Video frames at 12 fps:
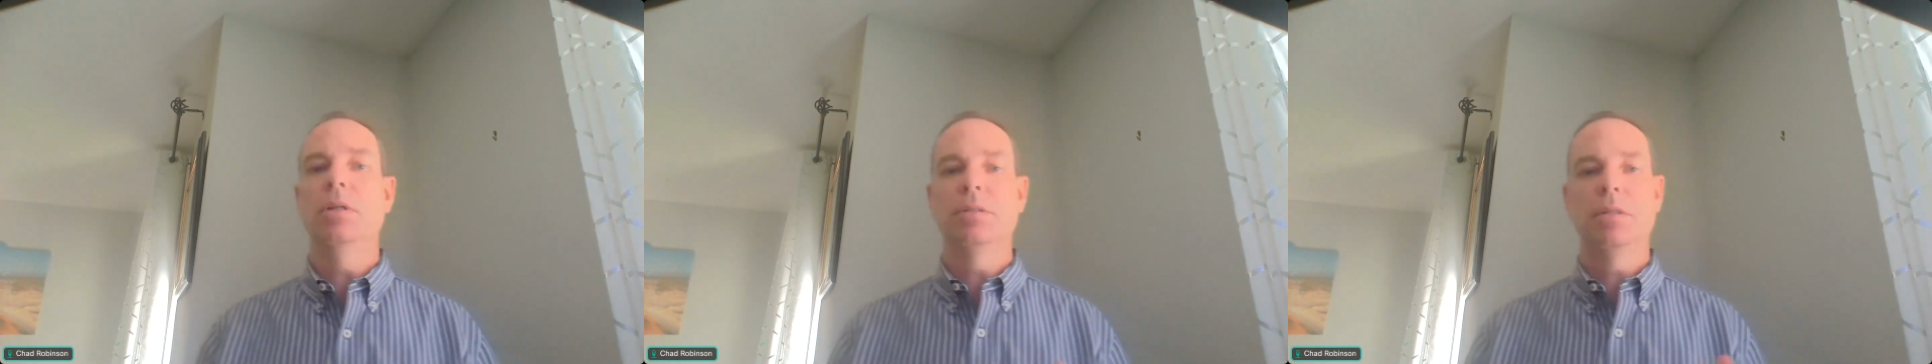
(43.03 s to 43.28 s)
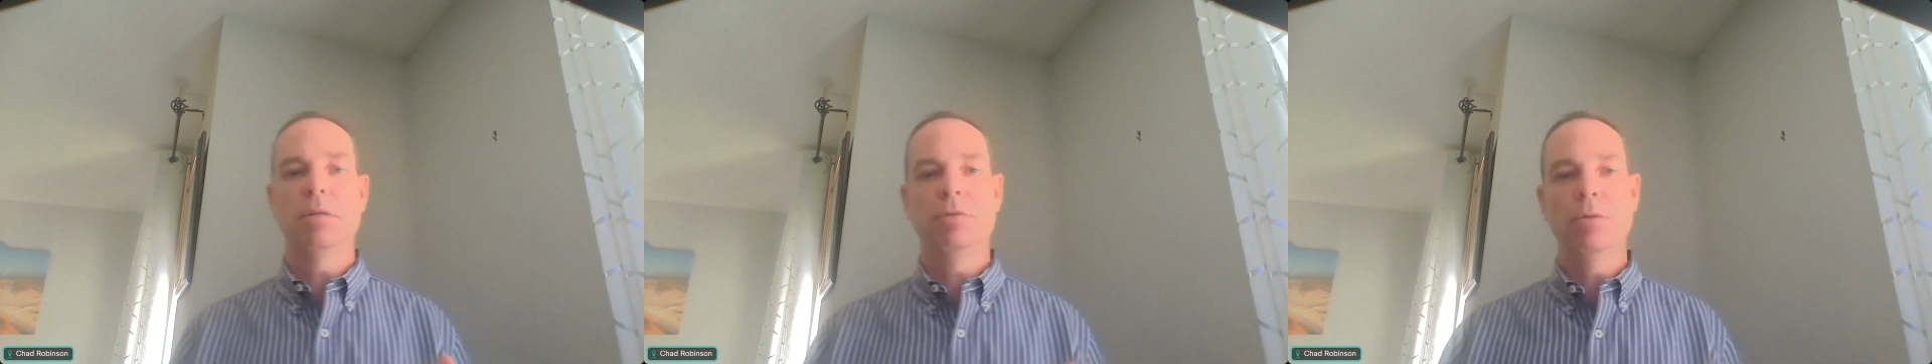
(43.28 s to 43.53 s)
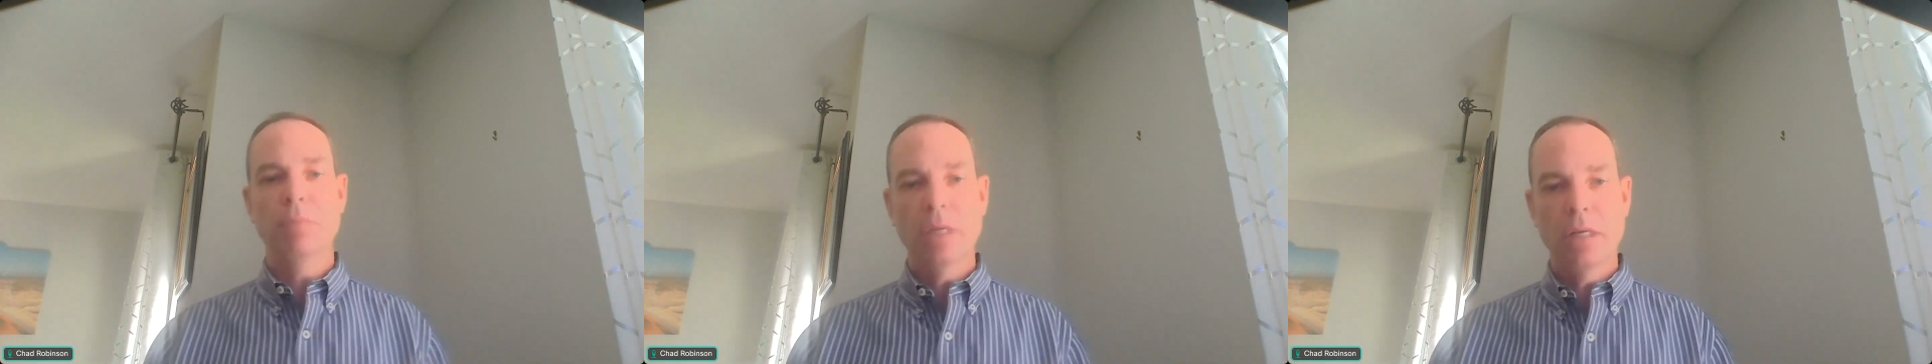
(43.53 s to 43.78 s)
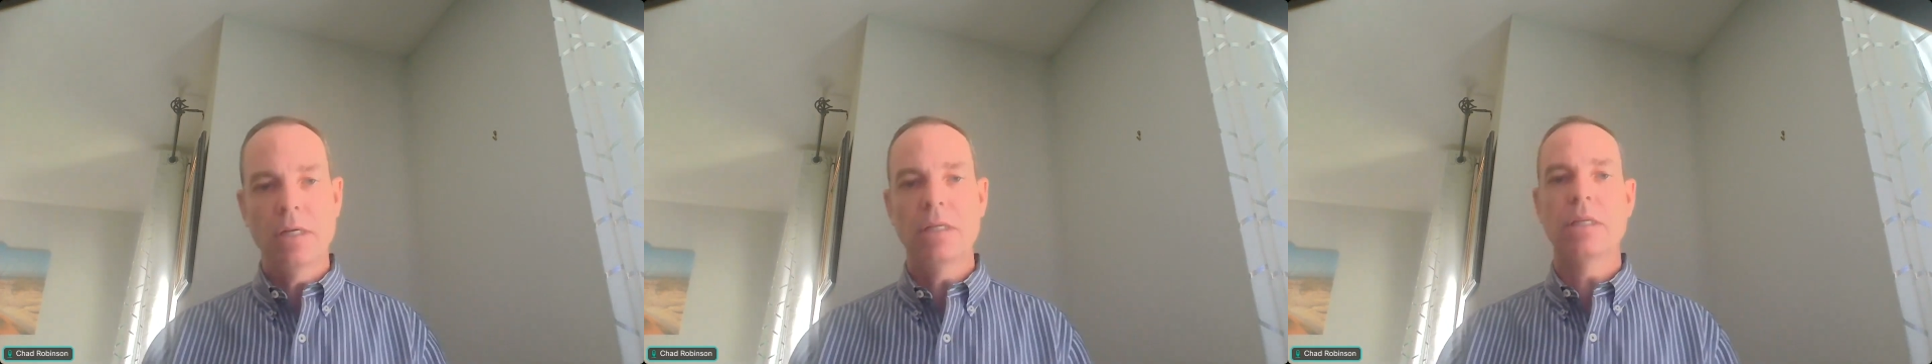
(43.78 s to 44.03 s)
relative
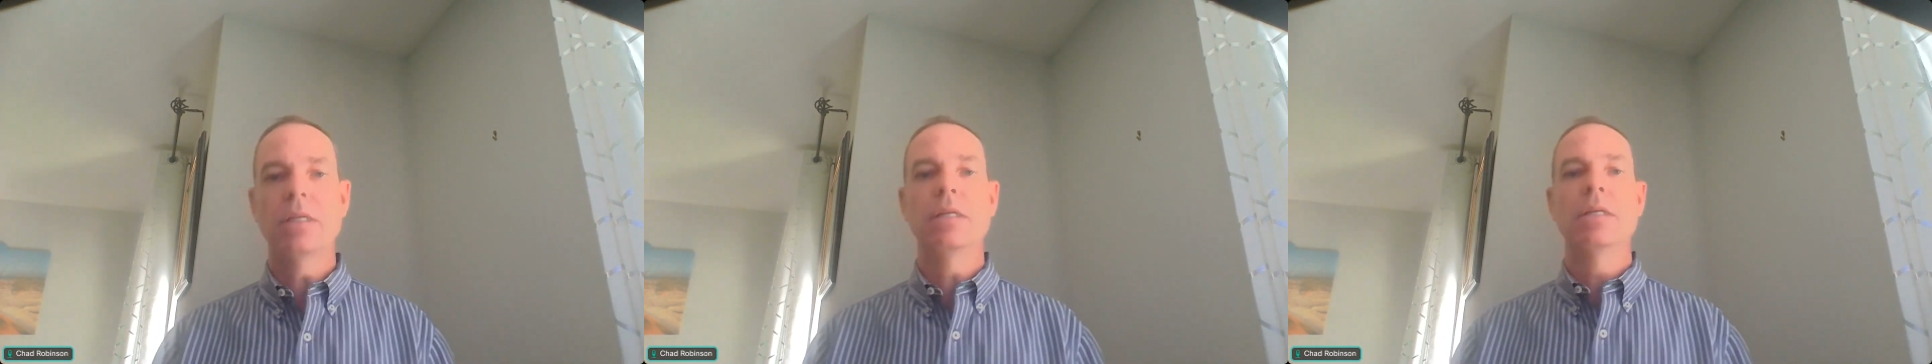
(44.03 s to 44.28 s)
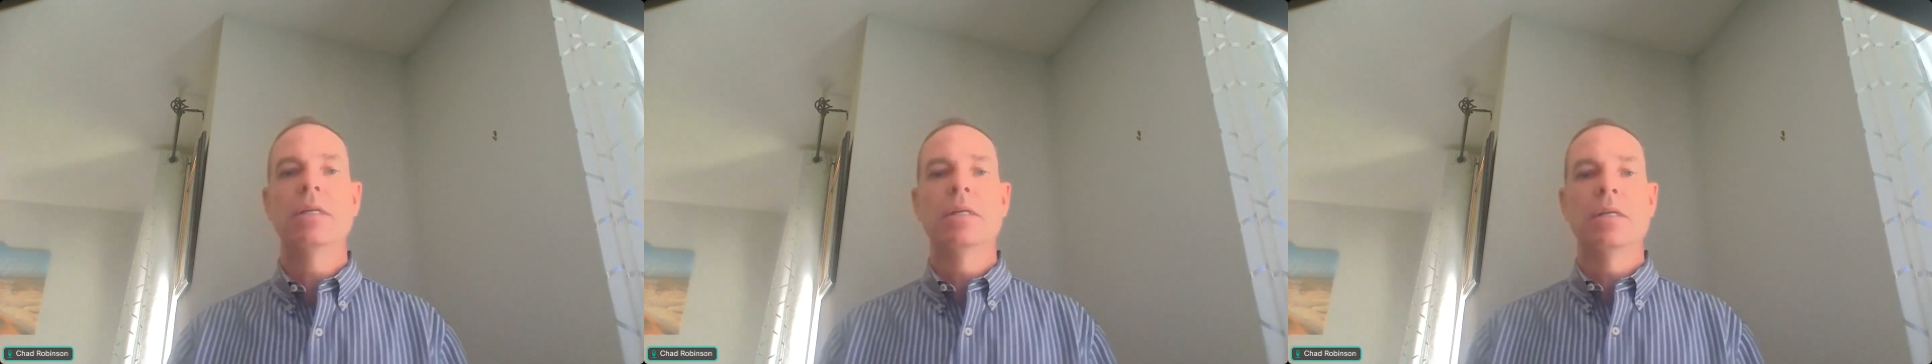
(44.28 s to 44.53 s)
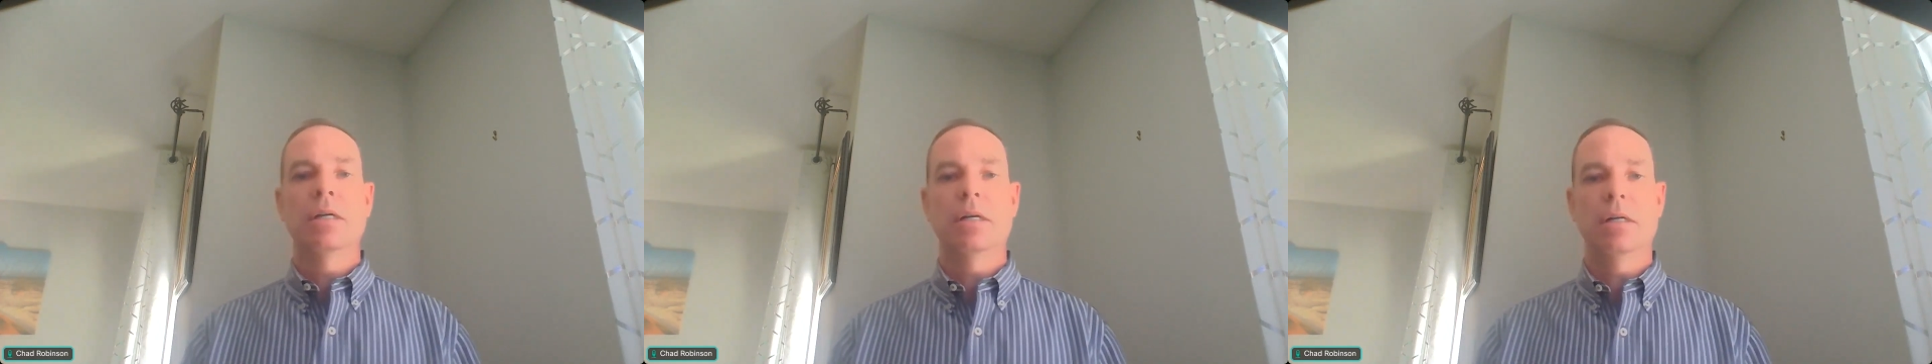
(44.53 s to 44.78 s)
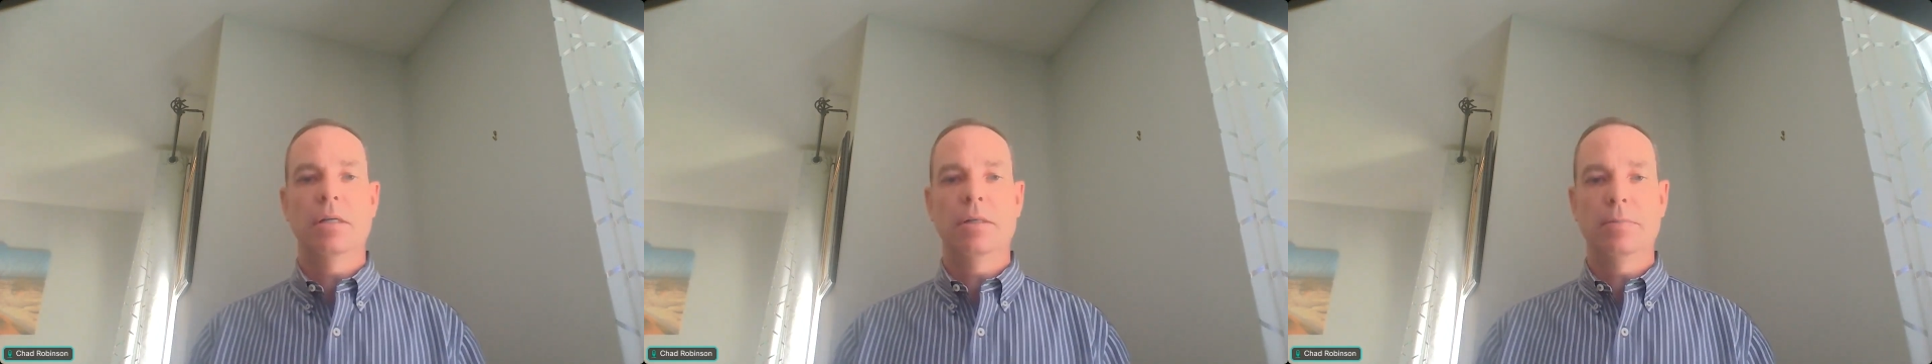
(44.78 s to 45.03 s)
humidity
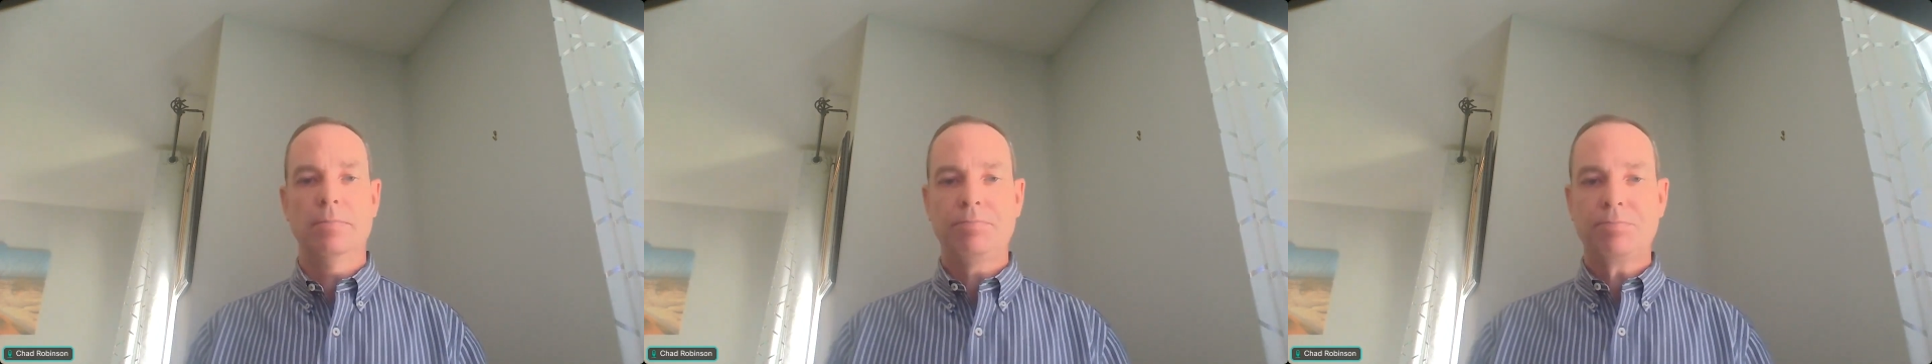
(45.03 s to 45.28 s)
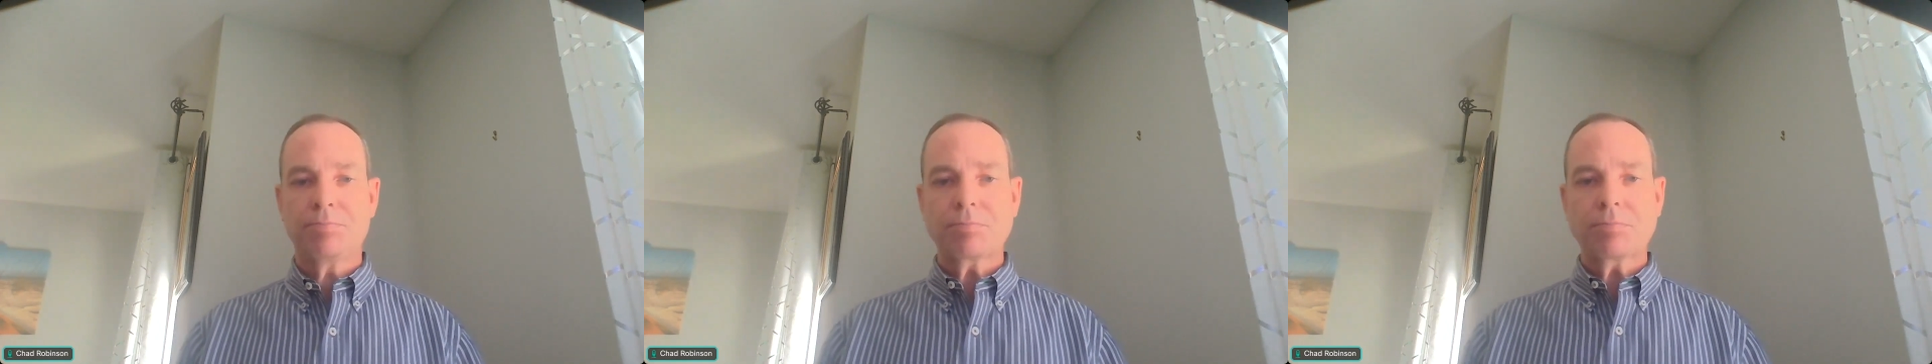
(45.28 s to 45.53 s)
um,